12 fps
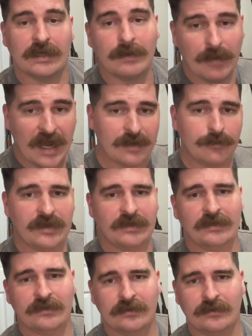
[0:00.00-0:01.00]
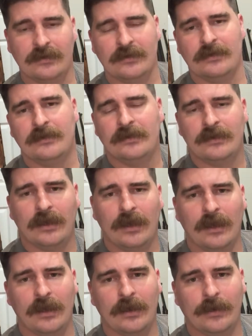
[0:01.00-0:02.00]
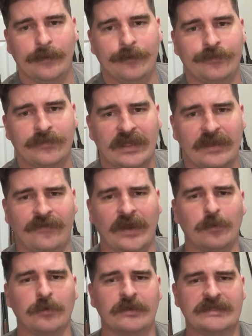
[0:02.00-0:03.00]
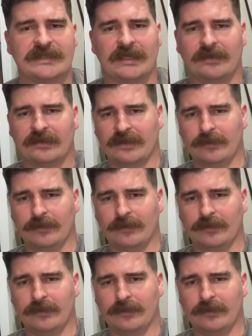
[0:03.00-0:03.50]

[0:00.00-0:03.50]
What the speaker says: In my opinion, if I were to say like the